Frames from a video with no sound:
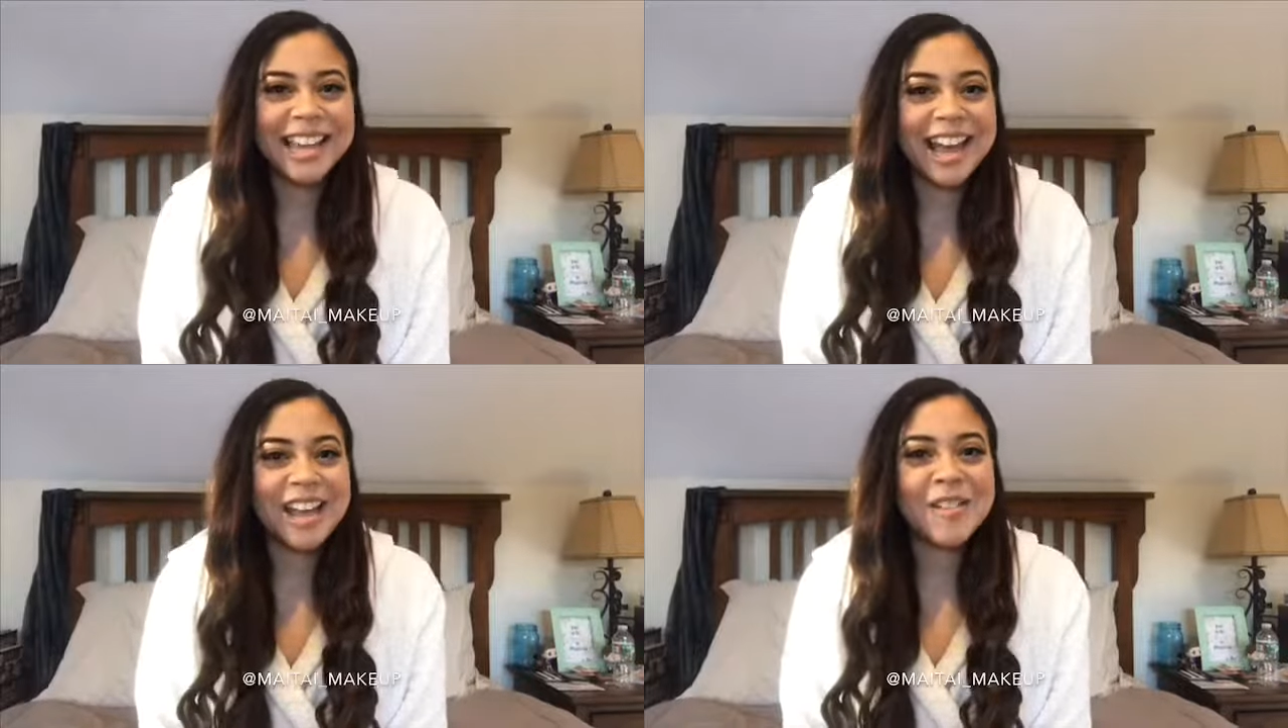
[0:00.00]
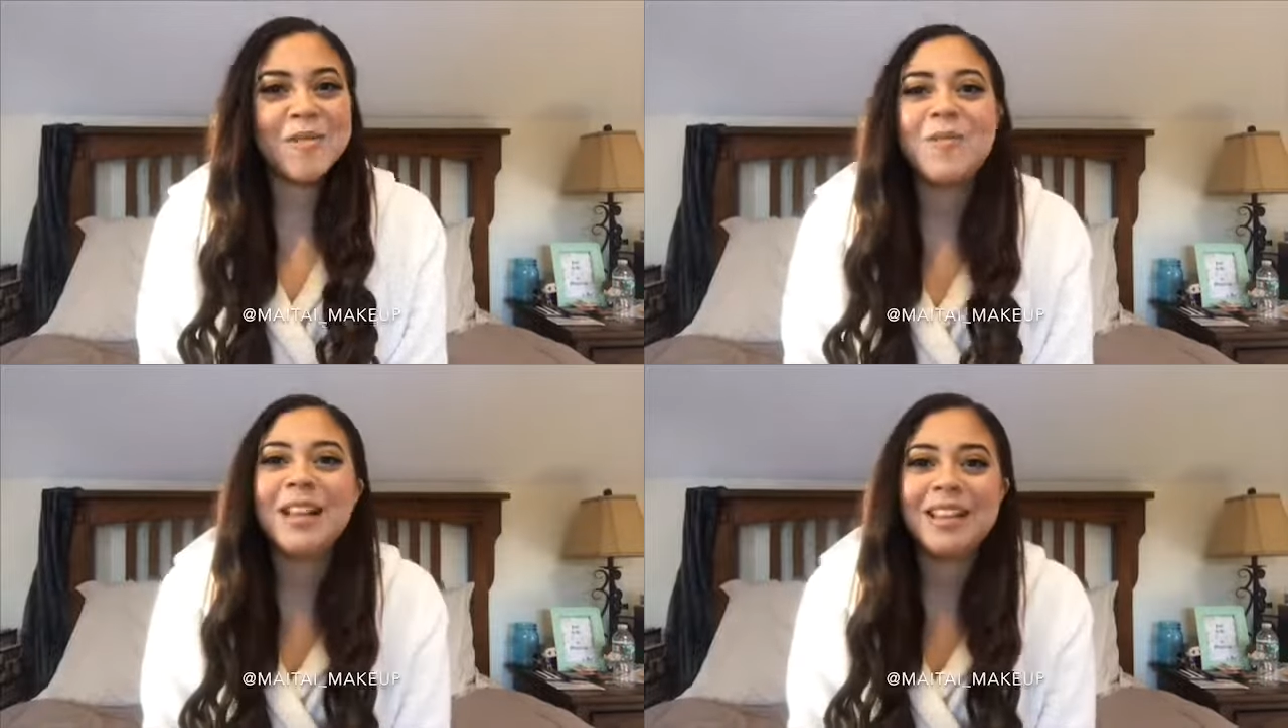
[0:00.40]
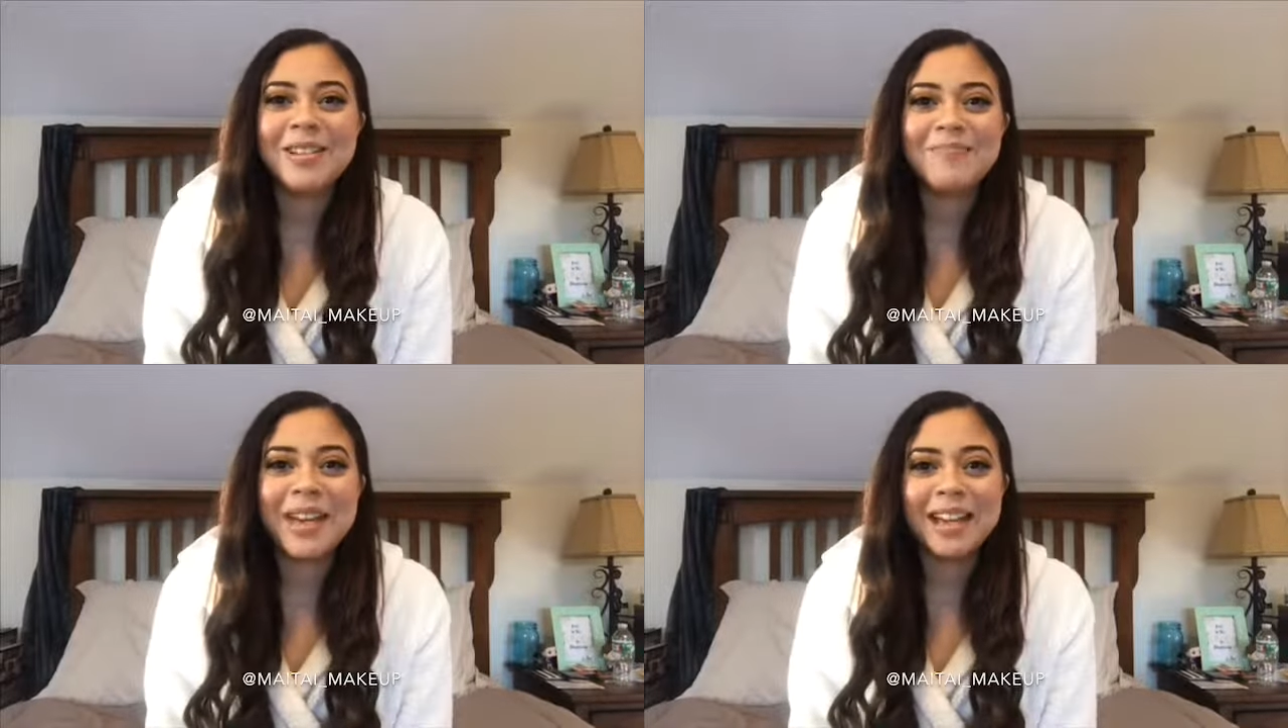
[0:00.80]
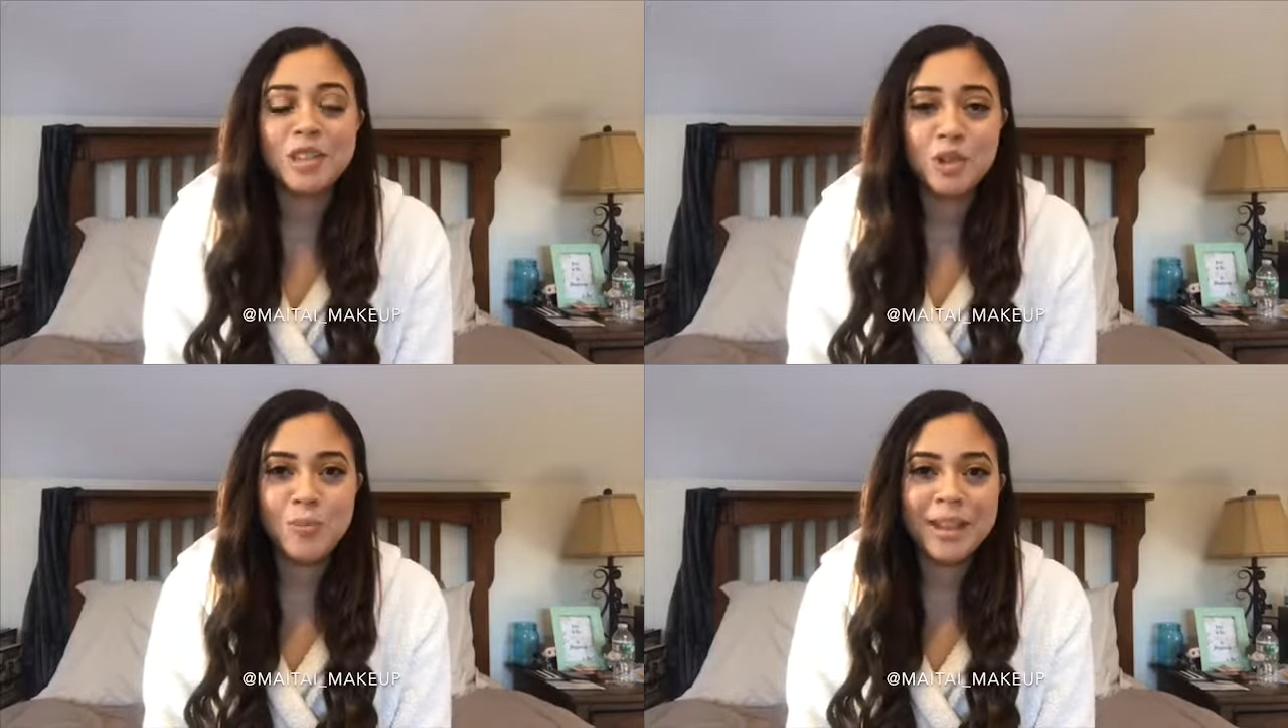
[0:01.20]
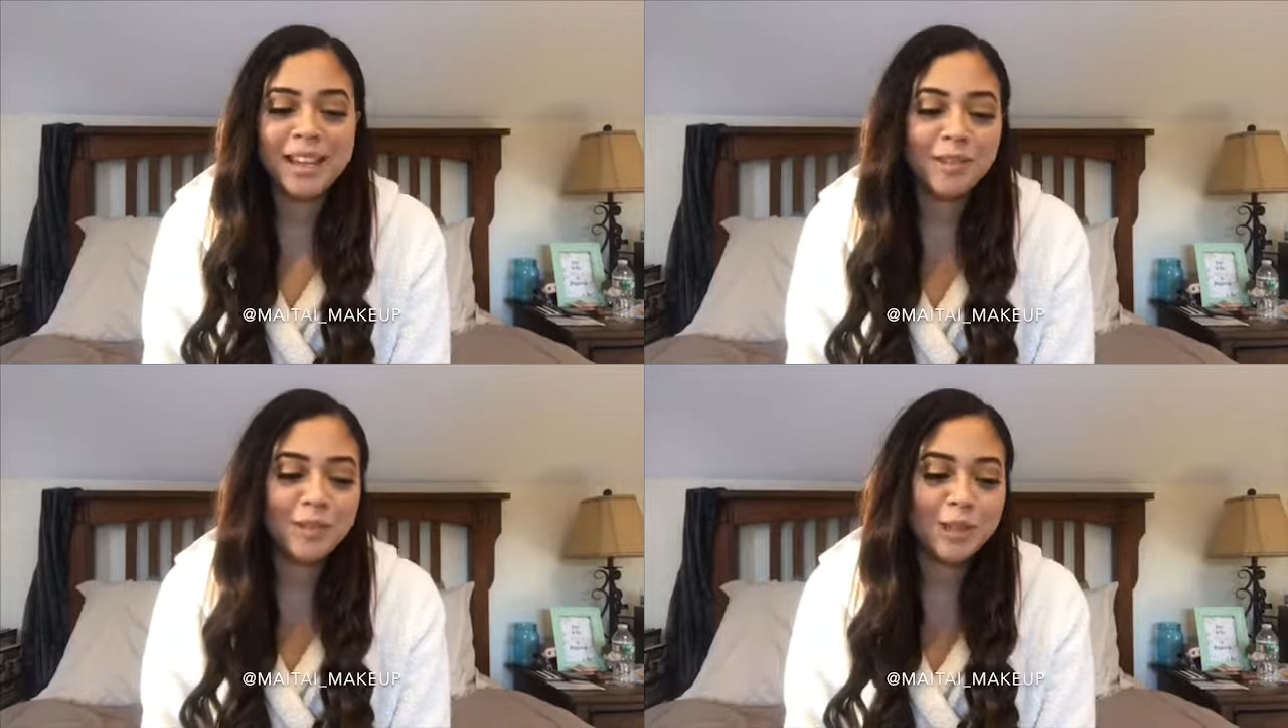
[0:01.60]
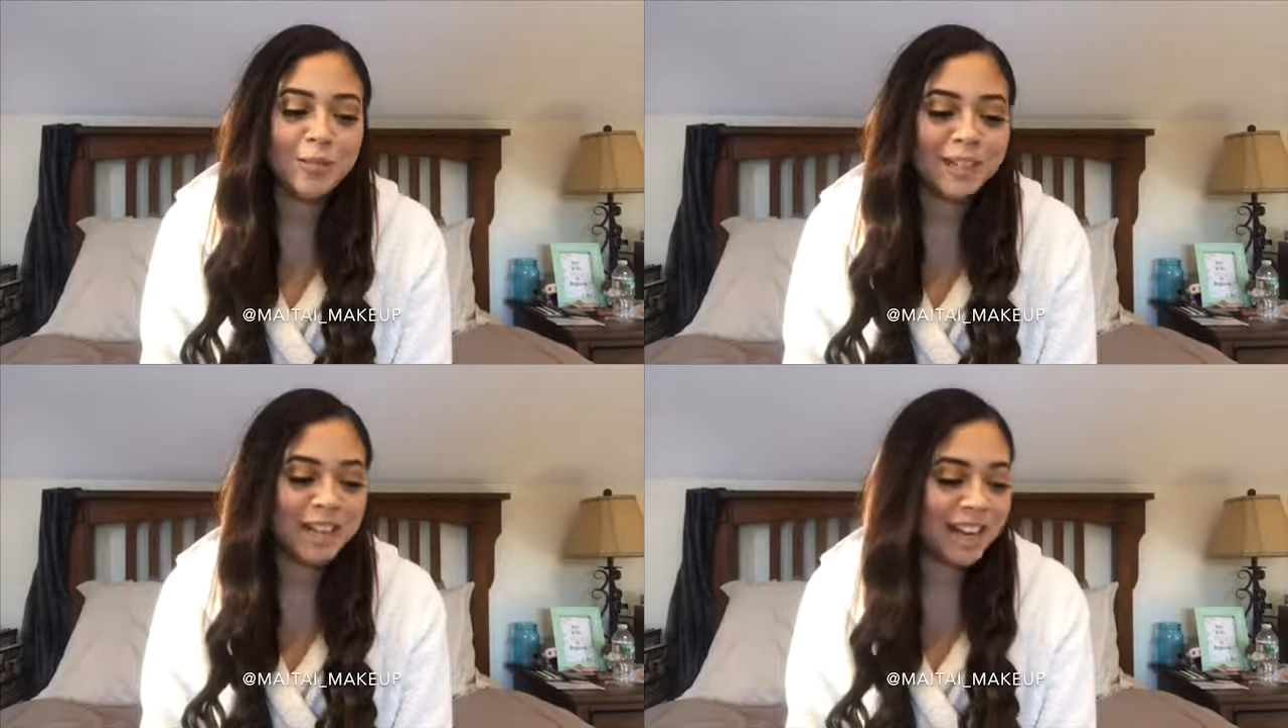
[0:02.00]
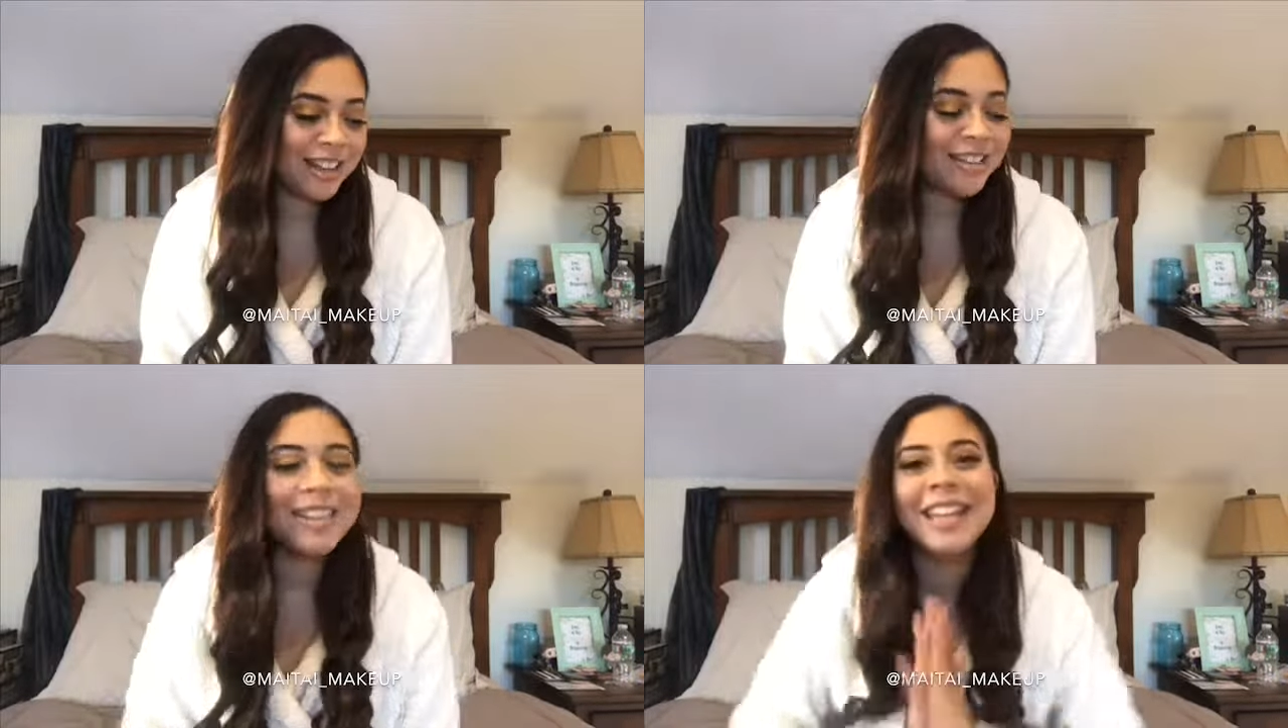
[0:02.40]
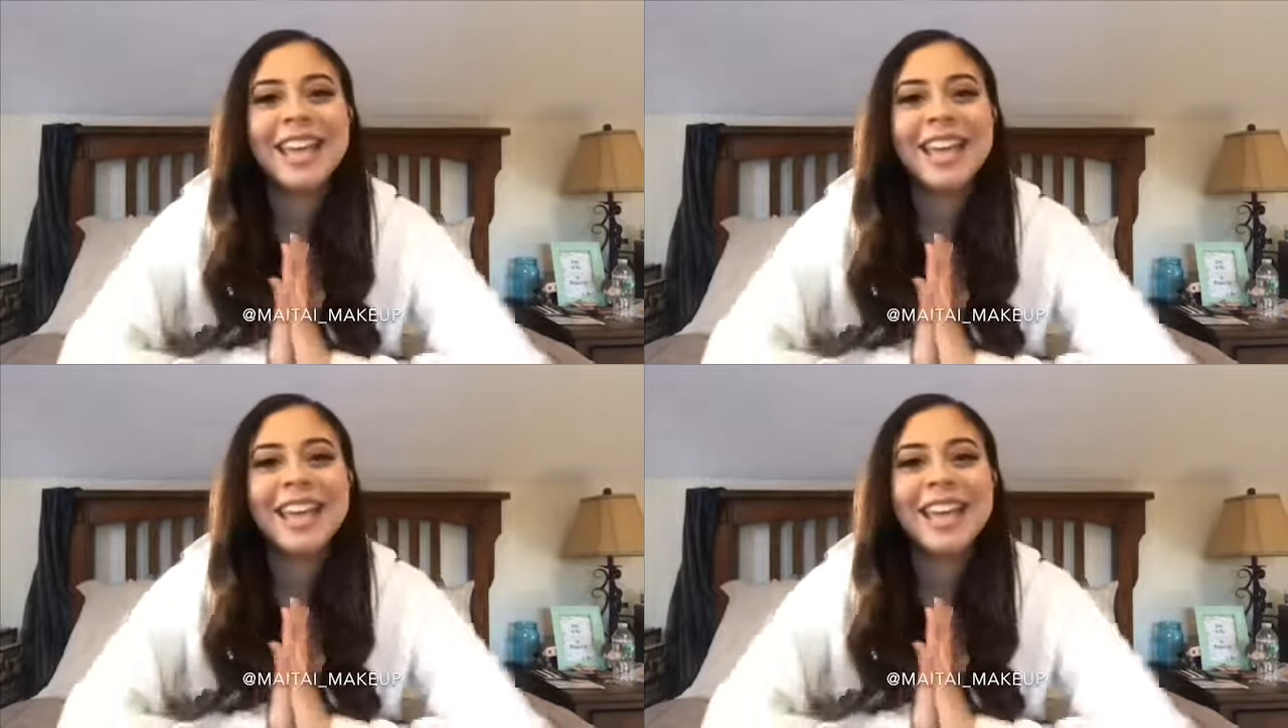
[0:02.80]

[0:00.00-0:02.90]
And welcome back to my YouTube channel.